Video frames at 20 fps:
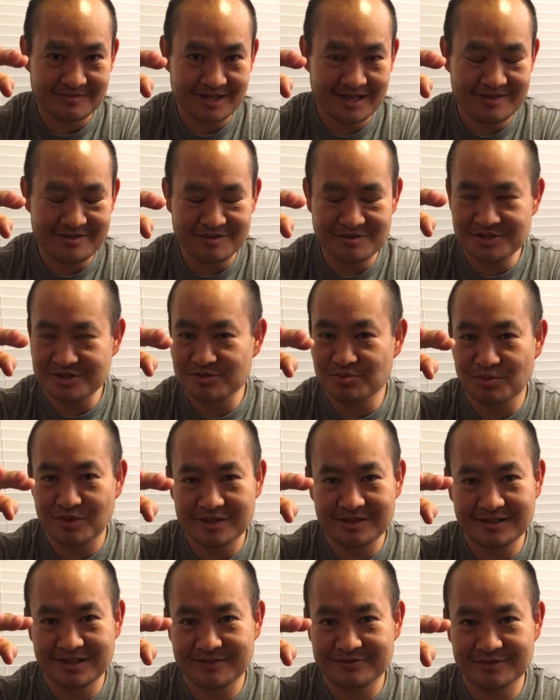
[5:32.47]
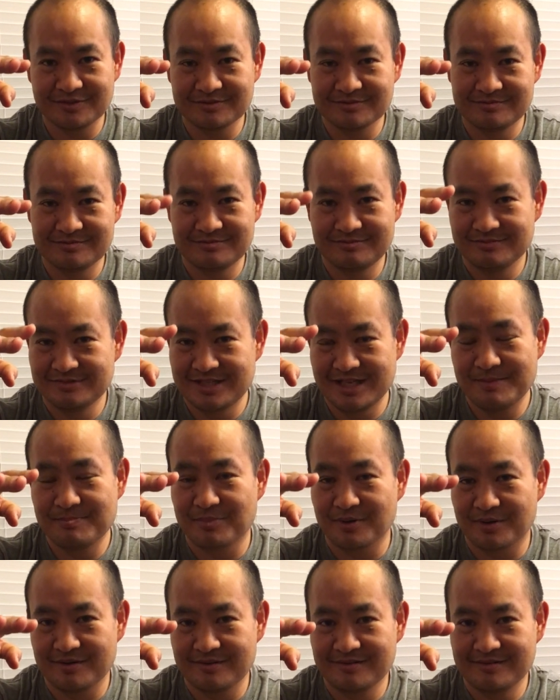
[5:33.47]
and they're just one level
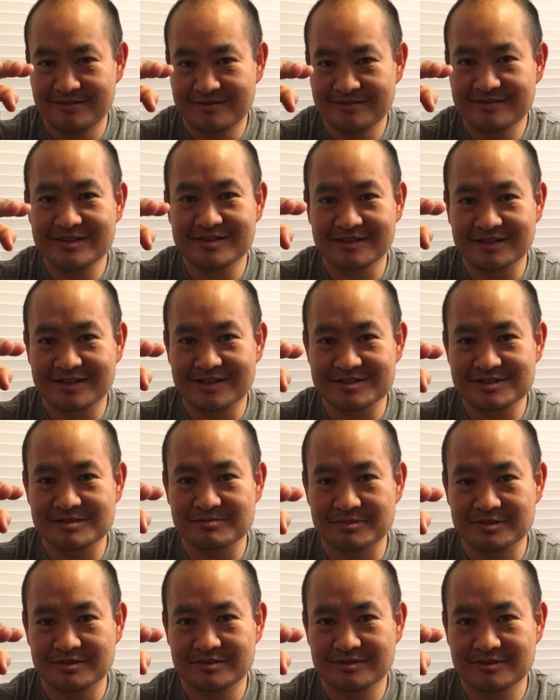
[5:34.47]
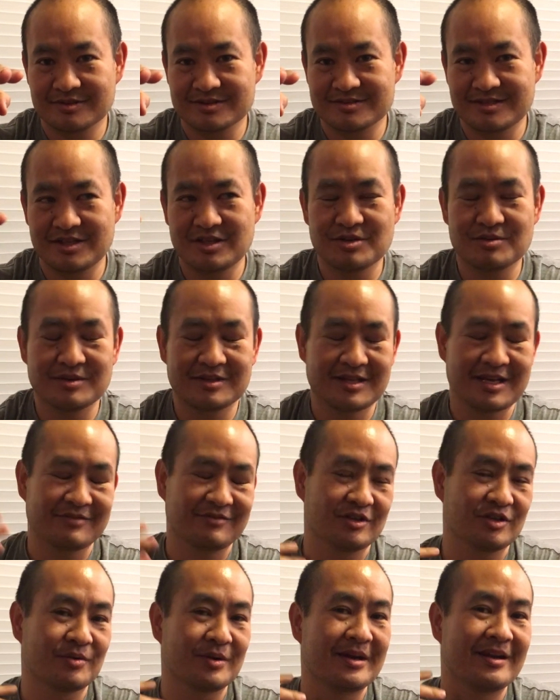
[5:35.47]
deeper than the customer, because they have
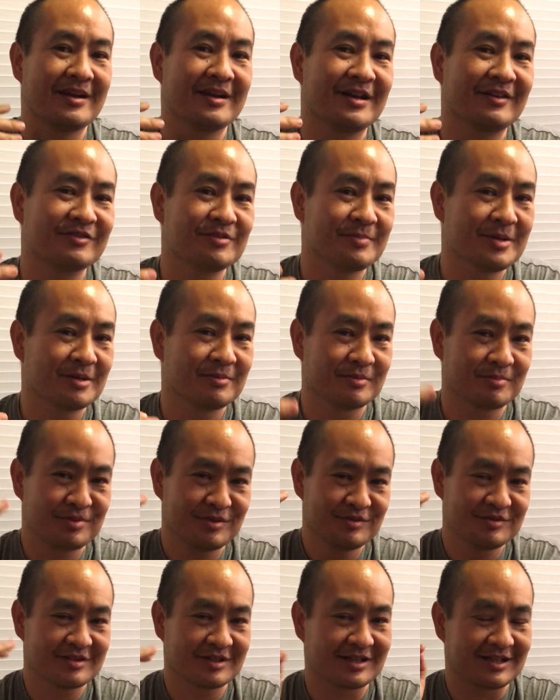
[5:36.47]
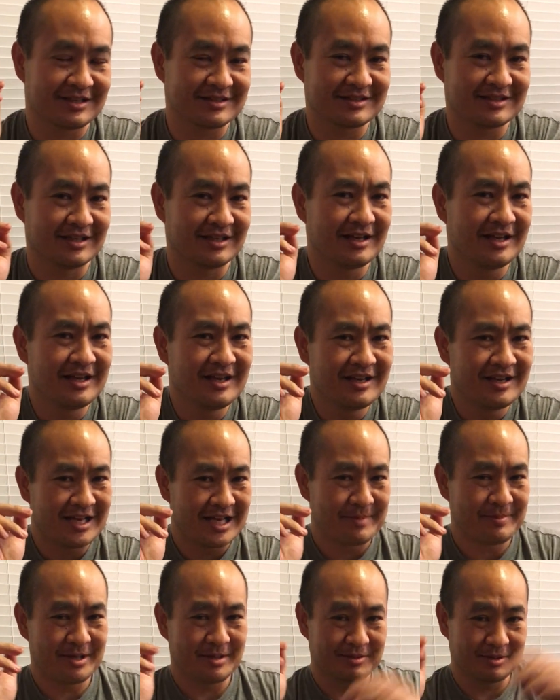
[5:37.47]
to know enough to be able to produce the content
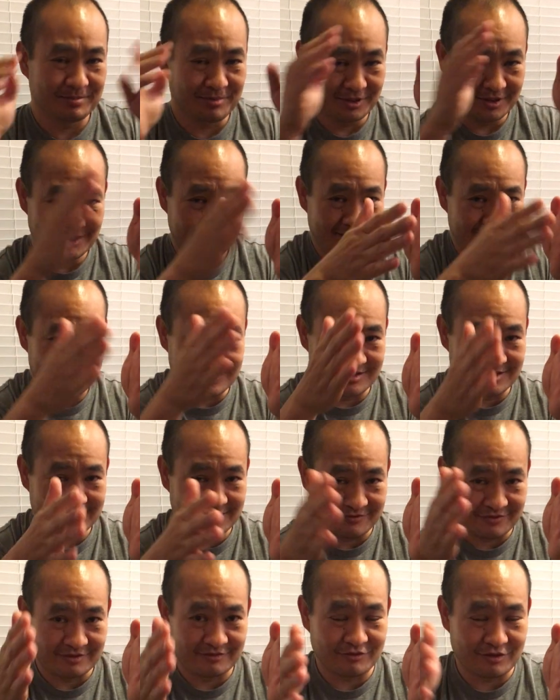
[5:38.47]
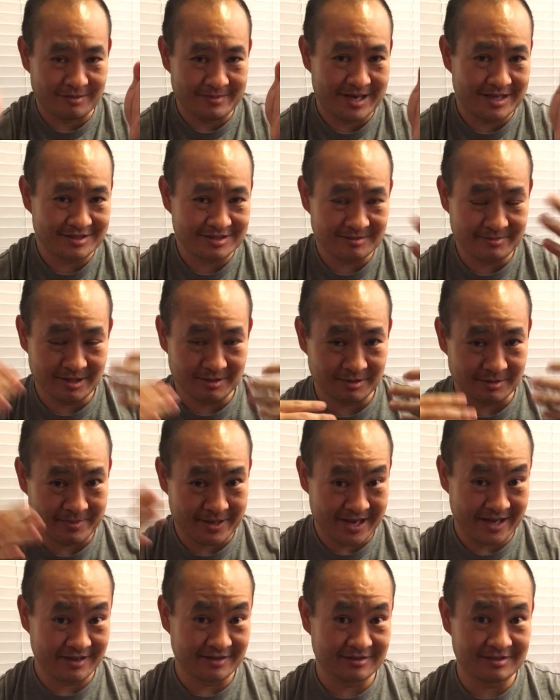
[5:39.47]
and be able to put it into the different formats and be able to
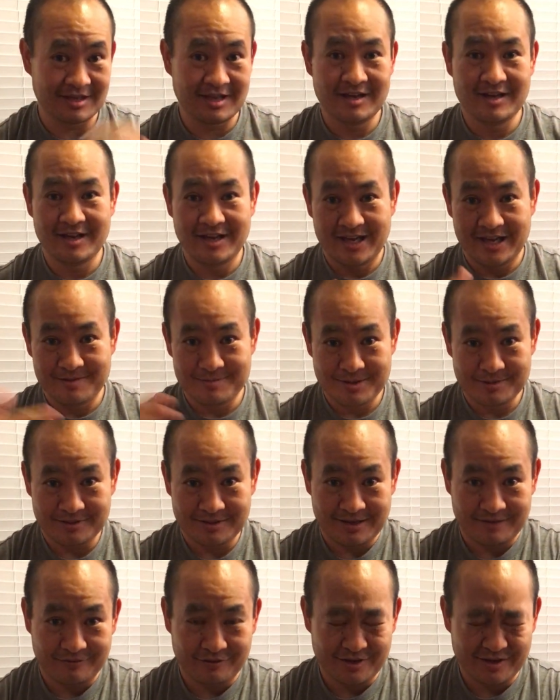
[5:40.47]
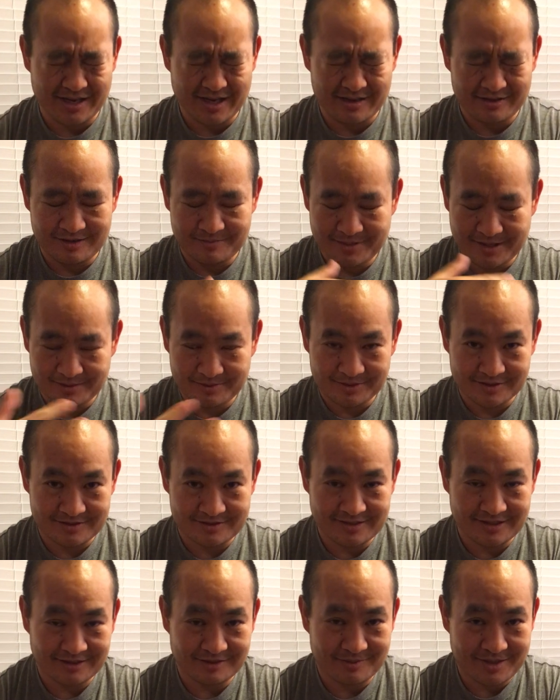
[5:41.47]
pay us and be able to not freak out and be able to
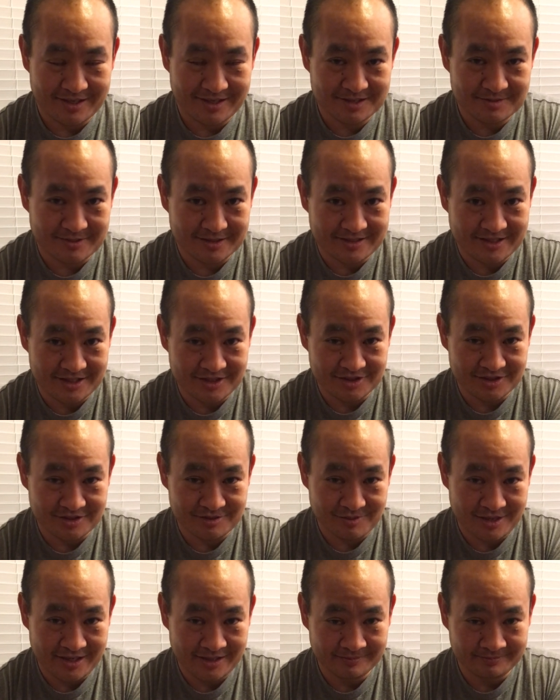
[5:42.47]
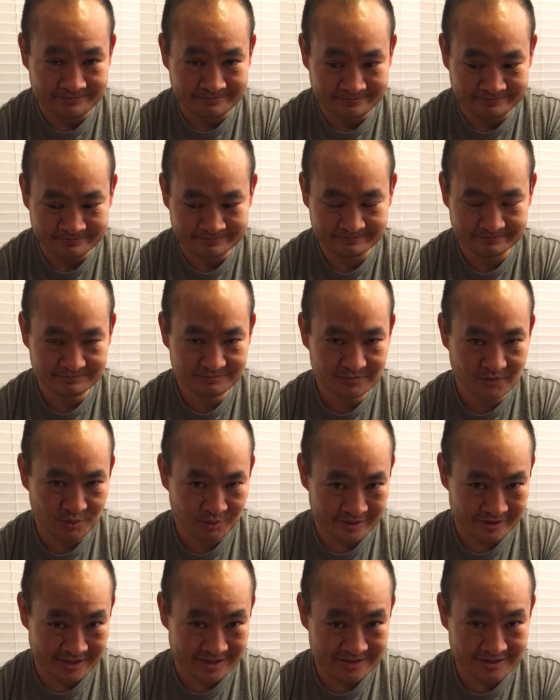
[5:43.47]
set the right expectations, right,
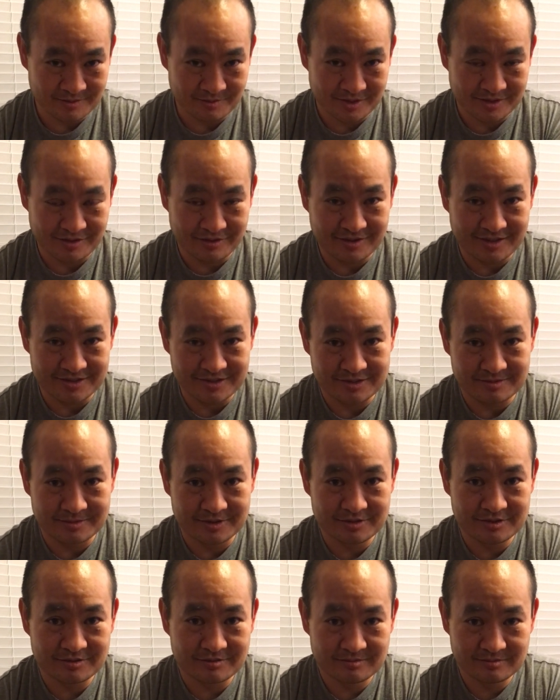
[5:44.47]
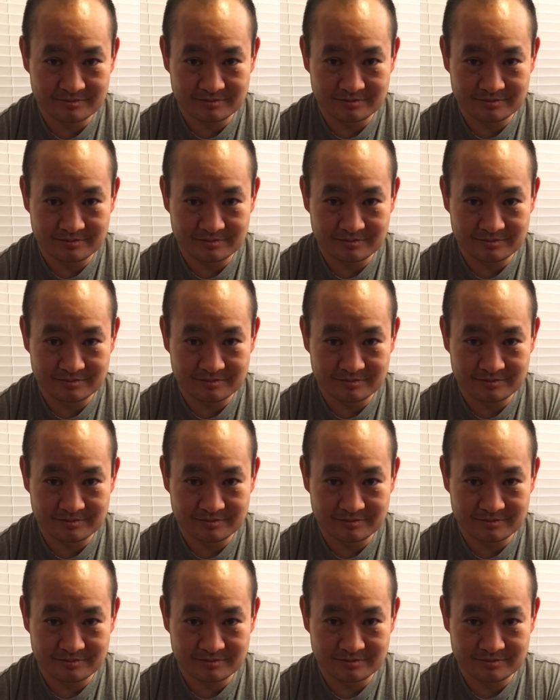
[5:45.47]
with us and with their customers.